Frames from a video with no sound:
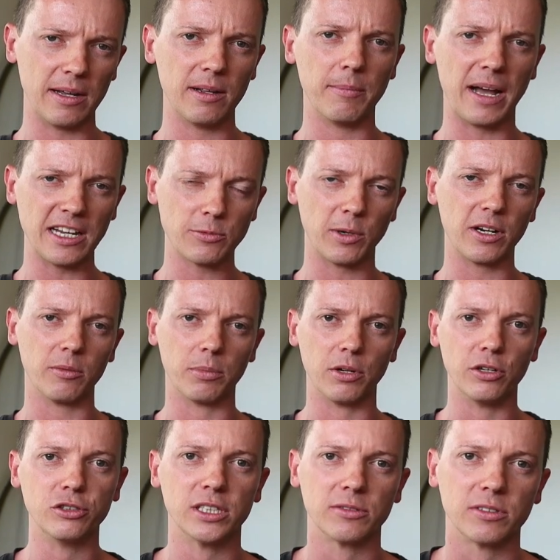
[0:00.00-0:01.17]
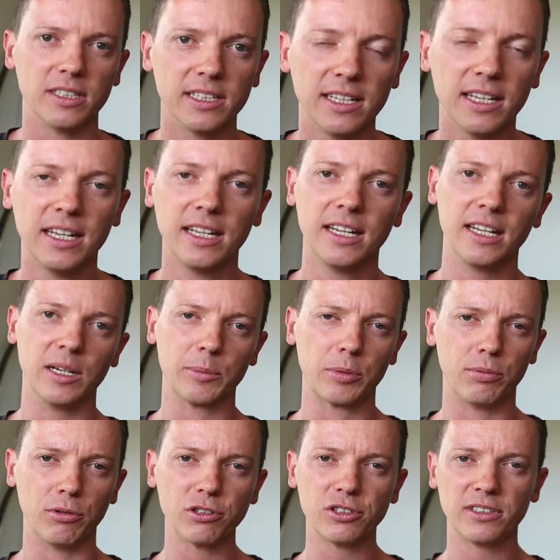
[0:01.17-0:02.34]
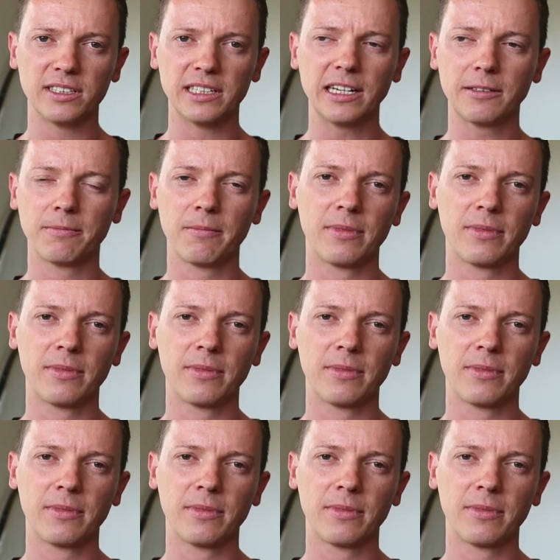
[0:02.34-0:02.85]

mass weight of the bow generally in proportion to that,